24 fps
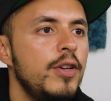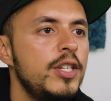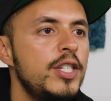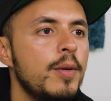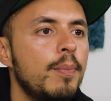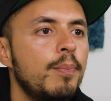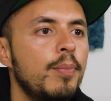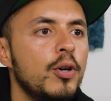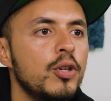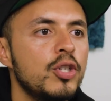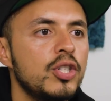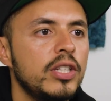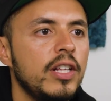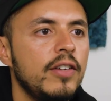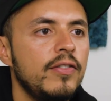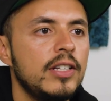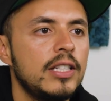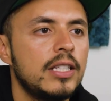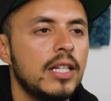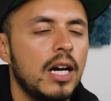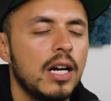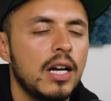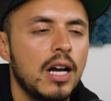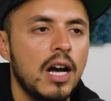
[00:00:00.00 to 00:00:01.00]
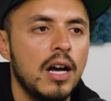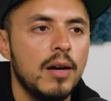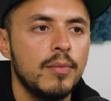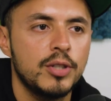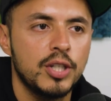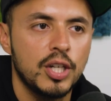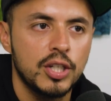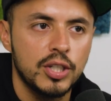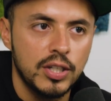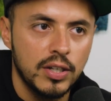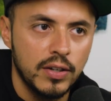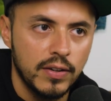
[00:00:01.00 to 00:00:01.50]
Visit birchliving.com
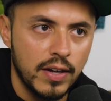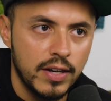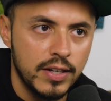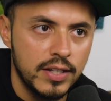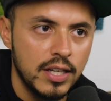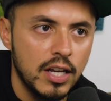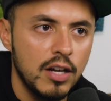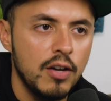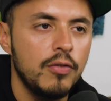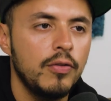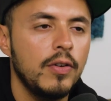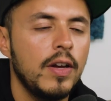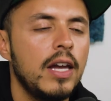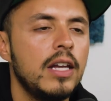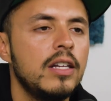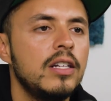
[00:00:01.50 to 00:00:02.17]
slash heal thyself